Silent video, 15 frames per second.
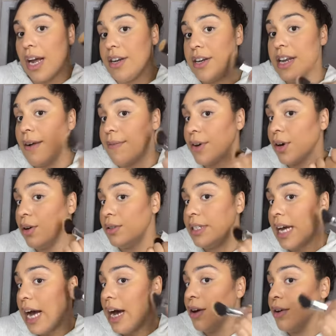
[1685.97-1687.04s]
I never go
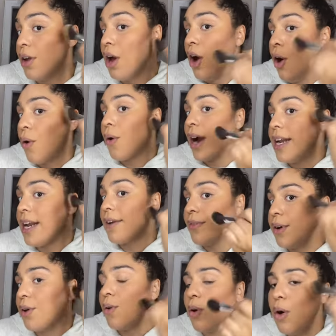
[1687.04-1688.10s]
down or I
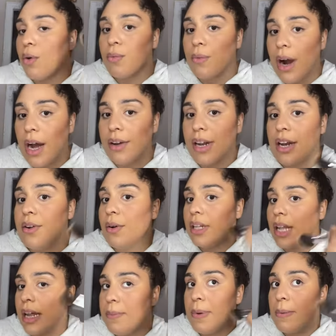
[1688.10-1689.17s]
never go around. I
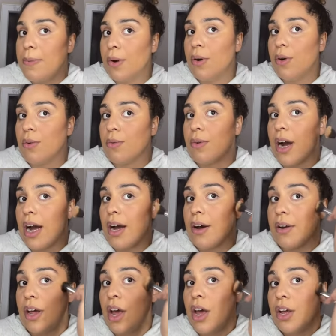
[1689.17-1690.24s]
know a lot of people go
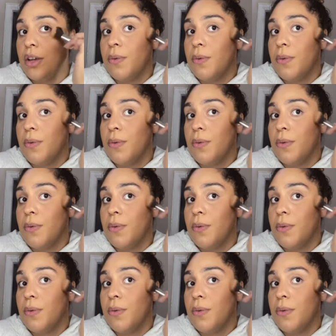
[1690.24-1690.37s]
around.